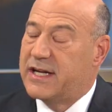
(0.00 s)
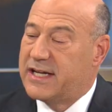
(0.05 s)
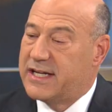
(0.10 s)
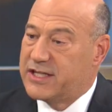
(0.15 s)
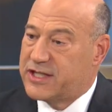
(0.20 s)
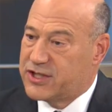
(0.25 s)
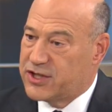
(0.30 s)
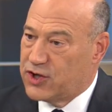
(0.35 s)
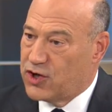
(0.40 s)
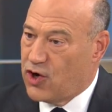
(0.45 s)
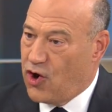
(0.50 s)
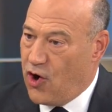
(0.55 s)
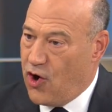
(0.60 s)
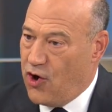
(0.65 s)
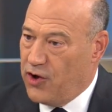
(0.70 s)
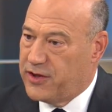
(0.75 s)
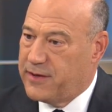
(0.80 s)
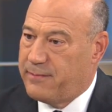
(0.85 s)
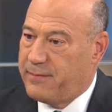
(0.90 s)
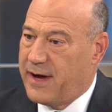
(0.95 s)
going to insure
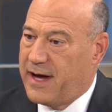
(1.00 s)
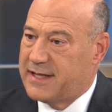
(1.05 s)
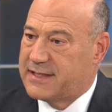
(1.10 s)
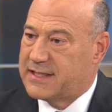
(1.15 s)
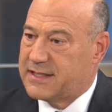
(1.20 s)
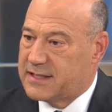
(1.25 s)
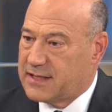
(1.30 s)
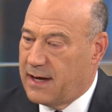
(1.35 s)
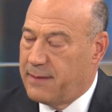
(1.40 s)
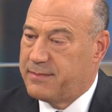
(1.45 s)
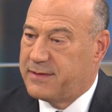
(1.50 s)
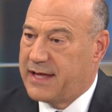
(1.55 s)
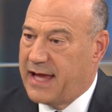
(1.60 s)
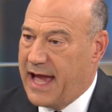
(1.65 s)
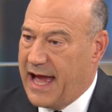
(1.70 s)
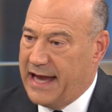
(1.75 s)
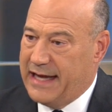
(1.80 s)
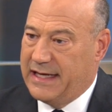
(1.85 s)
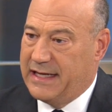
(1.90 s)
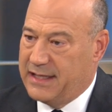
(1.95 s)
all deposits up
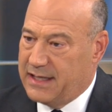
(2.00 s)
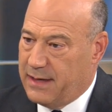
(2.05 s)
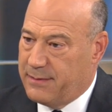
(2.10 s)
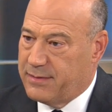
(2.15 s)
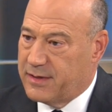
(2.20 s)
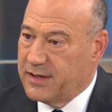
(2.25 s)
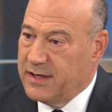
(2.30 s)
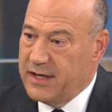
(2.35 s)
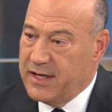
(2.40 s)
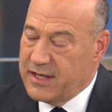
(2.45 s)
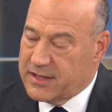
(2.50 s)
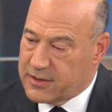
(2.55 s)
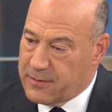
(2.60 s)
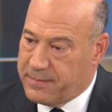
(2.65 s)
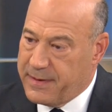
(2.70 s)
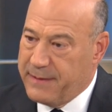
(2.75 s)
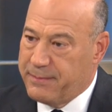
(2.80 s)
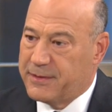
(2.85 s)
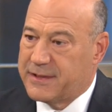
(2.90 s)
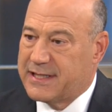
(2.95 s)
to any number.
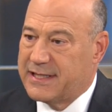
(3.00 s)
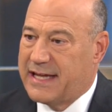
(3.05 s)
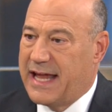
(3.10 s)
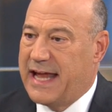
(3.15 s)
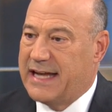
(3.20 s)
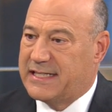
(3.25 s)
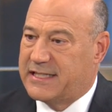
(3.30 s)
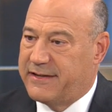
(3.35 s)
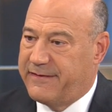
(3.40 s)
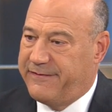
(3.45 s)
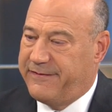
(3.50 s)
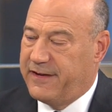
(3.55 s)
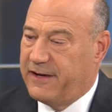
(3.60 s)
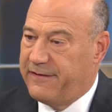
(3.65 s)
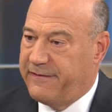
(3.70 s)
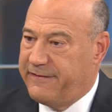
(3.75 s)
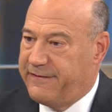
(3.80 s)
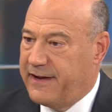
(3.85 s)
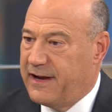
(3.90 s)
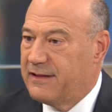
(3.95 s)
So people today should
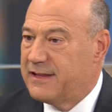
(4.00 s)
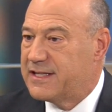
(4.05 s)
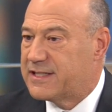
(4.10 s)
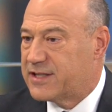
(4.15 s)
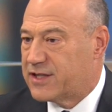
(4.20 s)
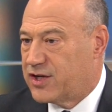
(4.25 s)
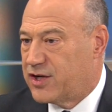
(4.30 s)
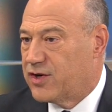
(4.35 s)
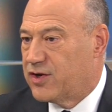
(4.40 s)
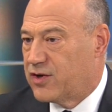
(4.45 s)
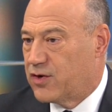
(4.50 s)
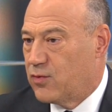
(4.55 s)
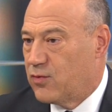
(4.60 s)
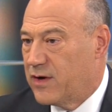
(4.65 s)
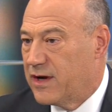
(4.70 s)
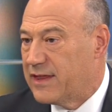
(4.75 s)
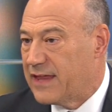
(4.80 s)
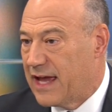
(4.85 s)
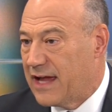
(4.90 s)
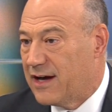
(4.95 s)
feel fairly secure to
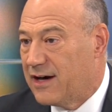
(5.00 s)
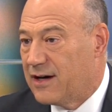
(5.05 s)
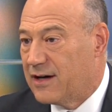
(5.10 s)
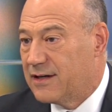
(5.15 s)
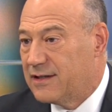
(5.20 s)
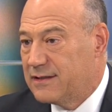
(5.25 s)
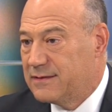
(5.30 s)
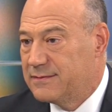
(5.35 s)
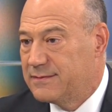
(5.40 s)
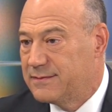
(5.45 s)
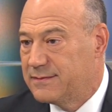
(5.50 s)
where they are.